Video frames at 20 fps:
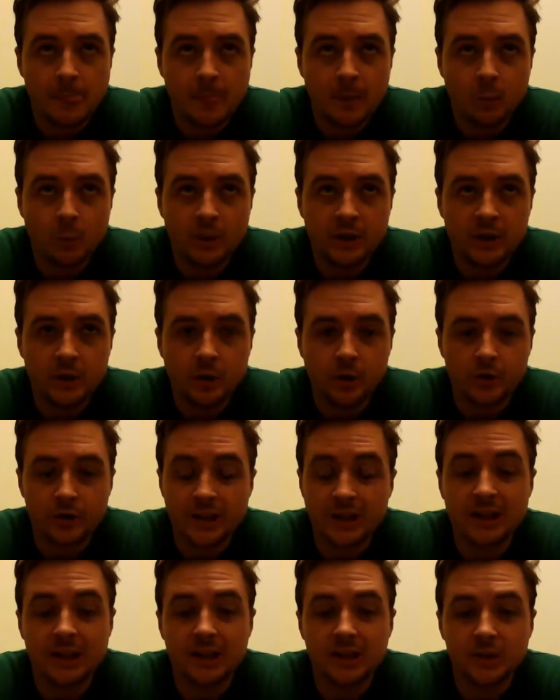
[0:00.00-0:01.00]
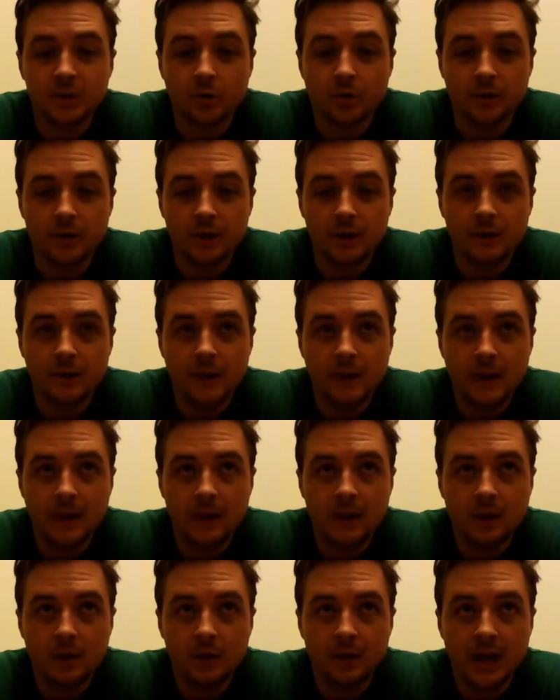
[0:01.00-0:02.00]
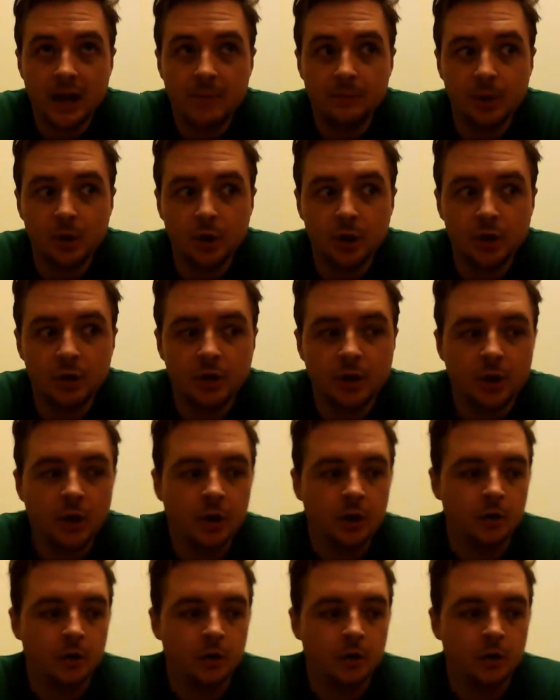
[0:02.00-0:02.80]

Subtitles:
when you're telling a story. Okay, because